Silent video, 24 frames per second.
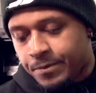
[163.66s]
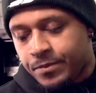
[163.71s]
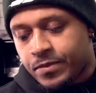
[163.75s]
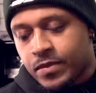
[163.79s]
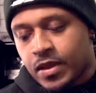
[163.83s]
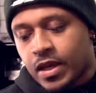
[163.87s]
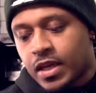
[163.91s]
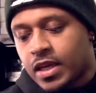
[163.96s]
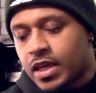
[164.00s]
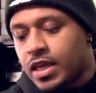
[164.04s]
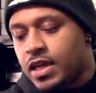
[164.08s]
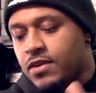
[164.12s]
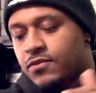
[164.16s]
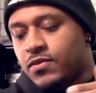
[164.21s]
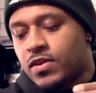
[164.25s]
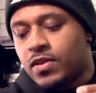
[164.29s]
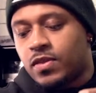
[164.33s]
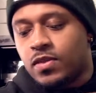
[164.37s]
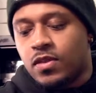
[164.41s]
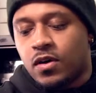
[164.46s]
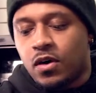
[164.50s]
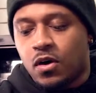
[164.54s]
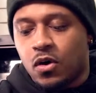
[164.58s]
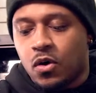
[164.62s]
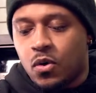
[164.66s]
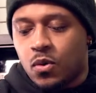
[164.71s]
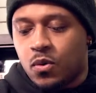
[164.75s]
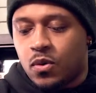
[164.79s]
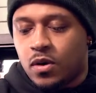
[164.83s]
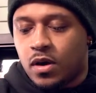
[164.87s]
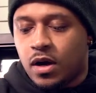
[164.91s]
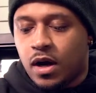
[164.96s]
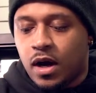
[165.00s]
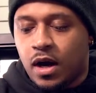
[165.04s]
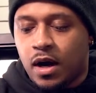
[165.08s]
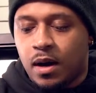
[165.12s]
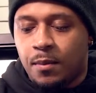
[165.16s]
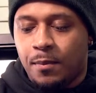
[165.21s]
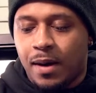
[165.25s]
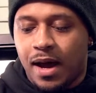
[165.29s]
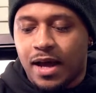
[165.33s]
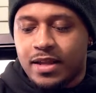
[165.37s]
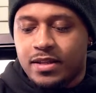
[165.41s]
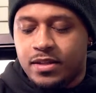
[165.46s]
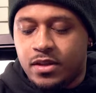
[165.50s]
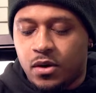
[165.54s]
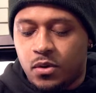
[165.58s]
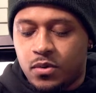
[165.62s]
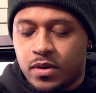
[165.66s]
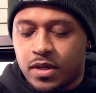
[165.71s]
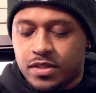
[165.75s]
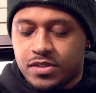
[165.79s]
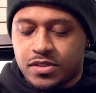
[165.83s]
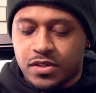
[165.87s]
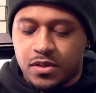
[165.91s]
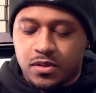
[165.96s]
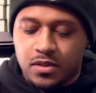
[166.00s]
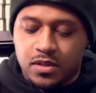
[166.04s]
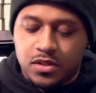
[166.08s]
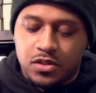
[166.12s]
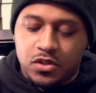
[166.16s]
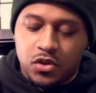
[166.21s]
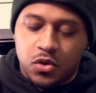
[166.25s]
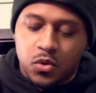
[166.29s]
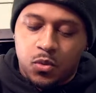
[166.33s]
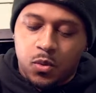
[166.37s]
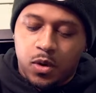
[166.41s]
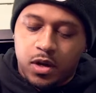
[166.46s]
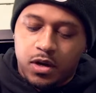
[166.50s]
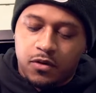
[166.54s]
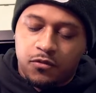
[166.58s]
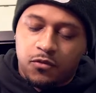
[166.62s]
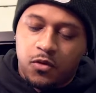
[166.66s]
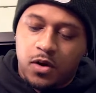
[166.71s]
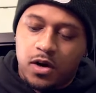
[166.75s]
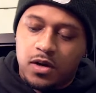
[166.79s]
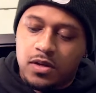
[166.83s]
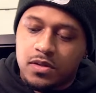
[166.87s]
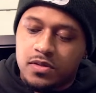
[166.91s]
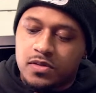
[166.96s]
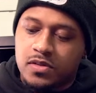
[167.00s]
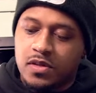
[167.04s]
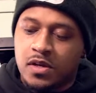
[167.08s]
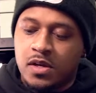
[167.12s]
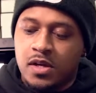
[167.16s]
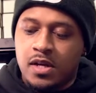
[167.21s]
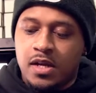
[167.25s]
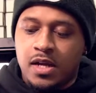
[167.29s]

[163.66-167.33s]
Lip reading: Like, even though I don't necessarily do one-of-ones,